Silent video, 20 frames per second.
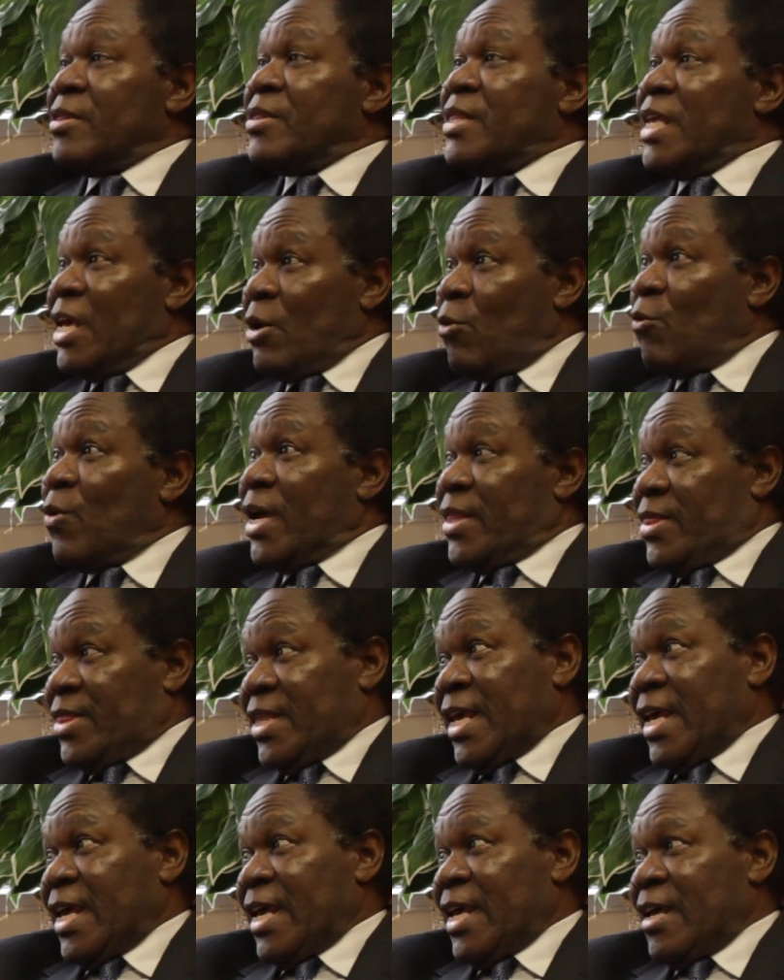they were
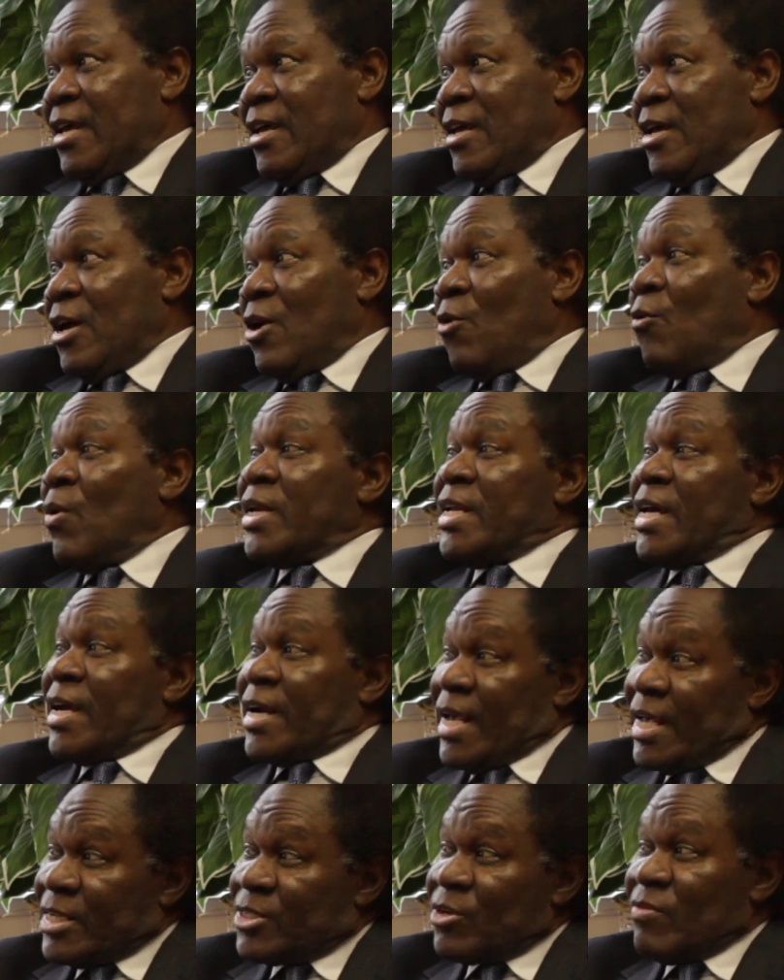there when the
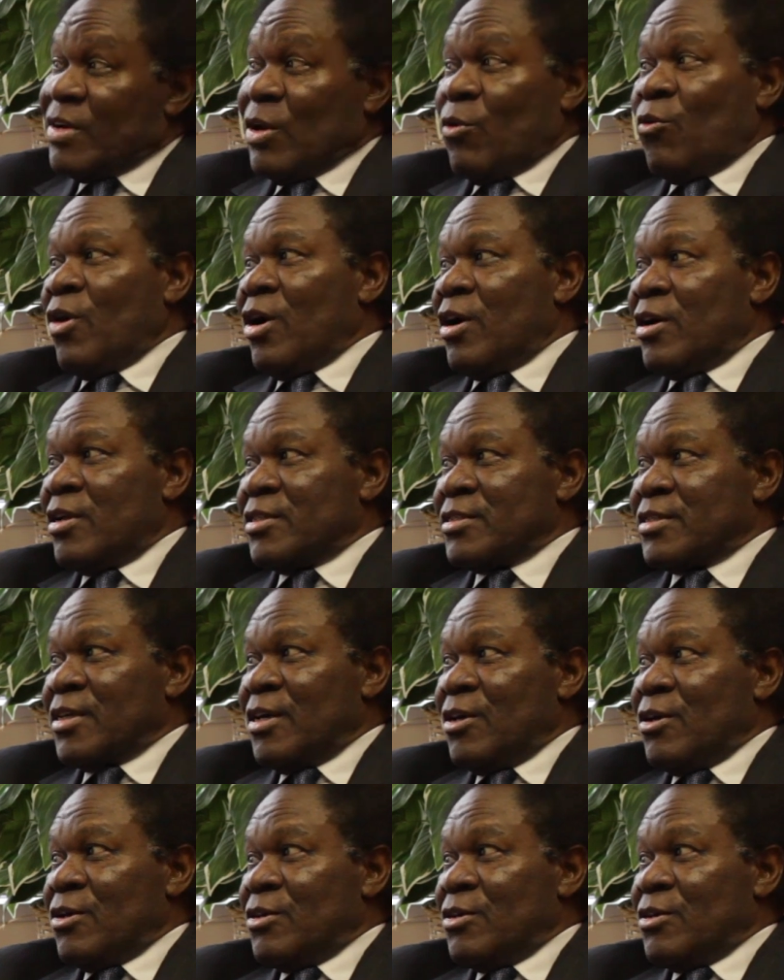rest of the world